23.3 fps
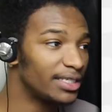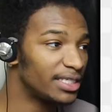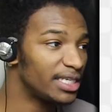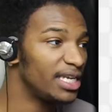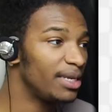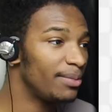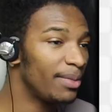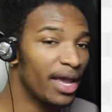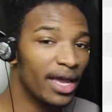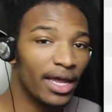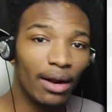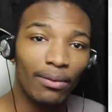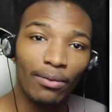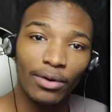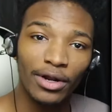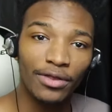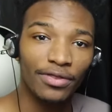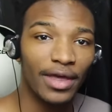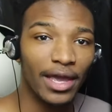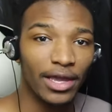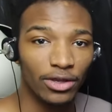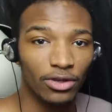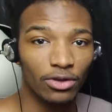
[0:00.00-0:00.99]
T-Man, I
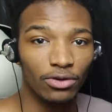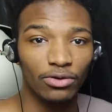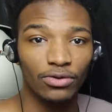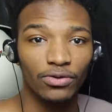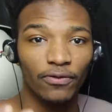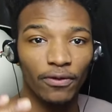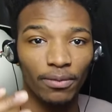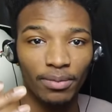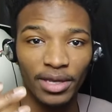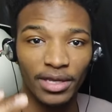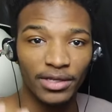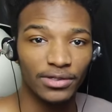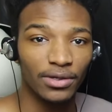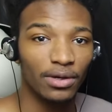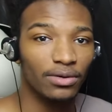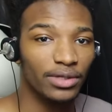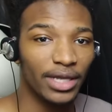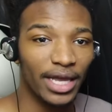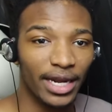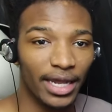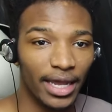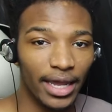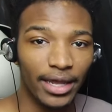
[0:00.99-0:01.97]
want to thank you for being so
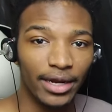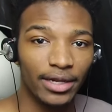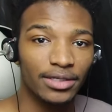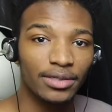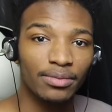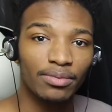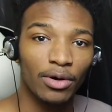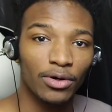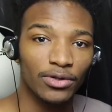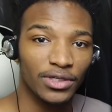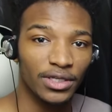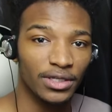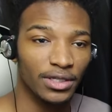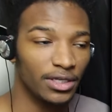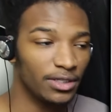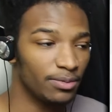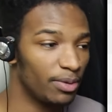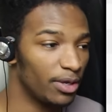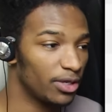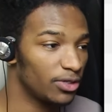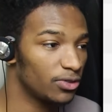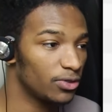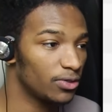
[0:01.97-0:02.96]
dedicated to posting
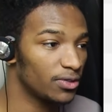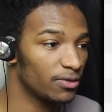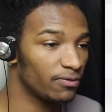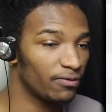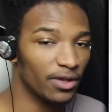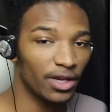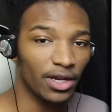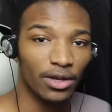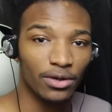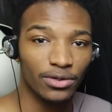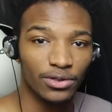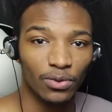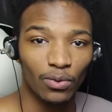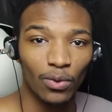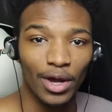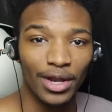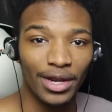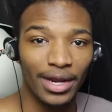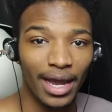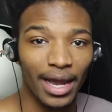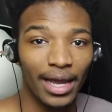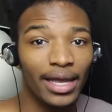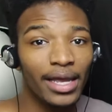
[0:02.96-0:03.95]
these pictures and videos and
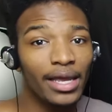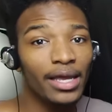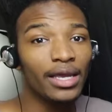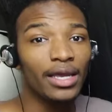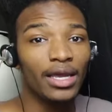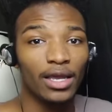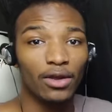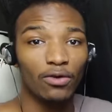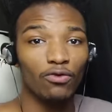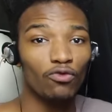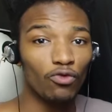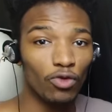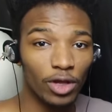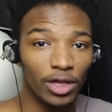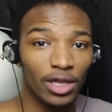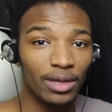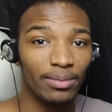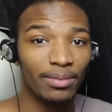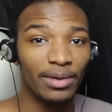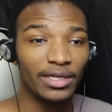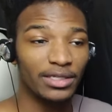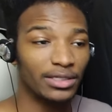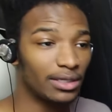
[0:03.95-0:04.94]
whatnot. It
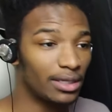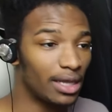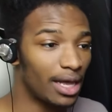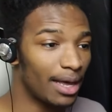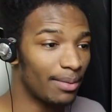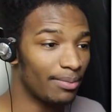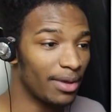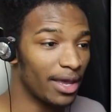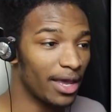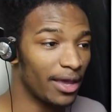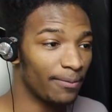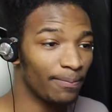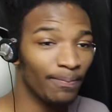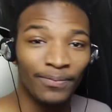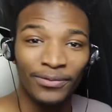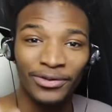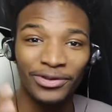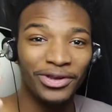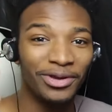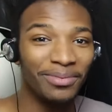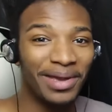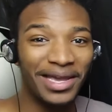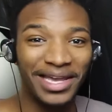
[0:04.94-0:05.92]
really means a lot, man.
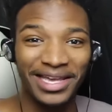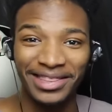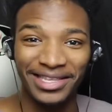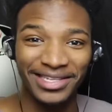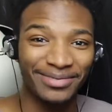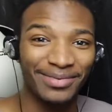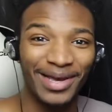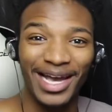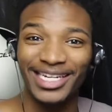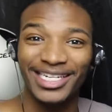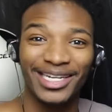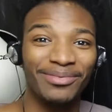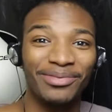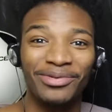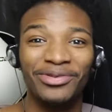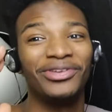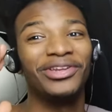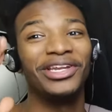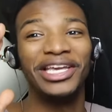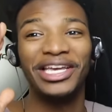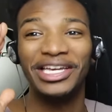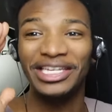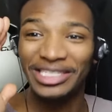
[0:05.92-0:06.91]
You're making the Smash
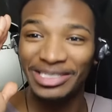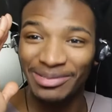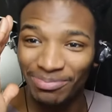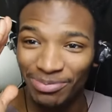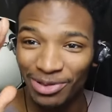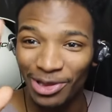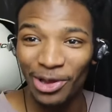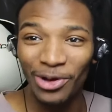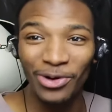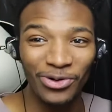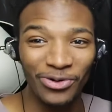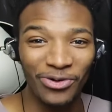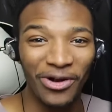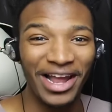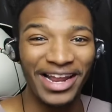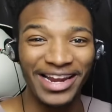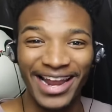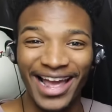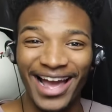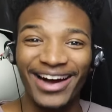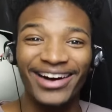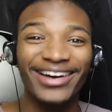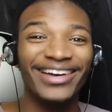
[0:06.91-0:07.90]
community explode
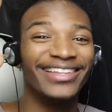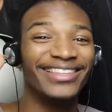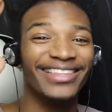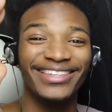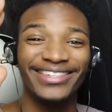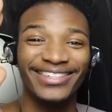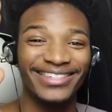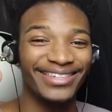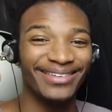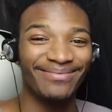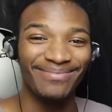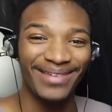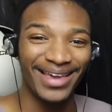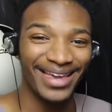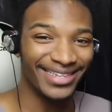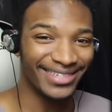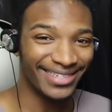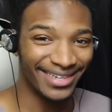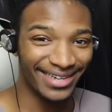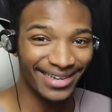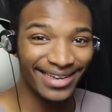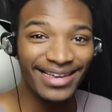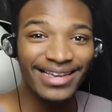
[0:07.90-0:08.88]
right now. This is
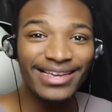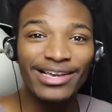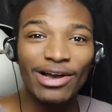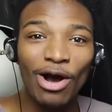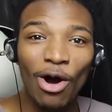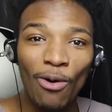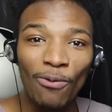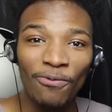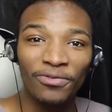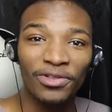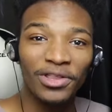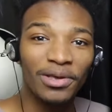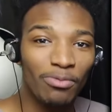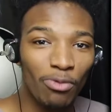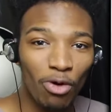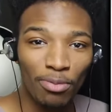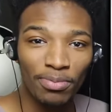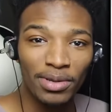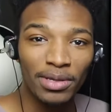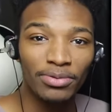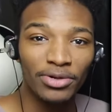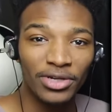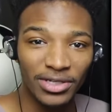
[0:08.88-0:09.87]
amazing. Hopefully
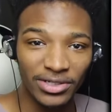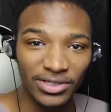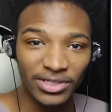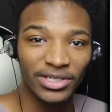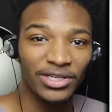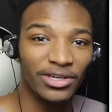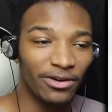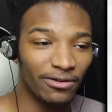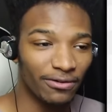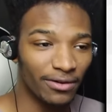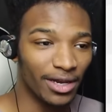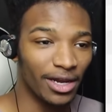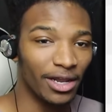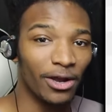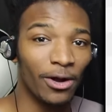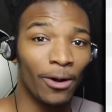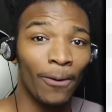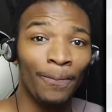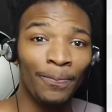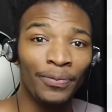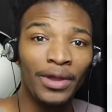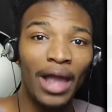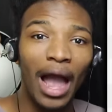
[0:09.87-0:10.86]
more people can see your
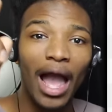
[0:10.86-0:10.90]
video.